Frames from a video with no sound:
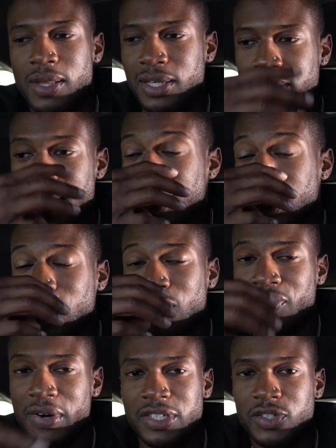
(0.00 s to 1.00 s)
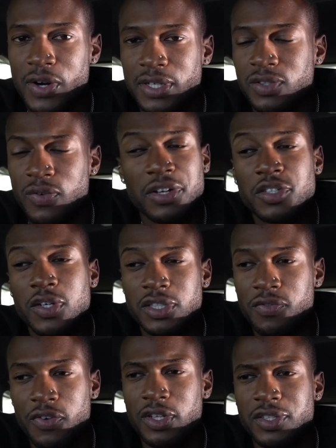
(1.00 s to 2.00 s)
That's not including registration.
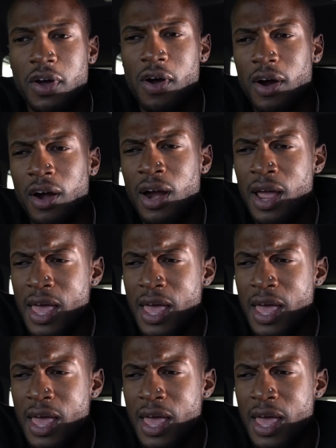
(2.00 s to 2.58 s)
Registration for this car,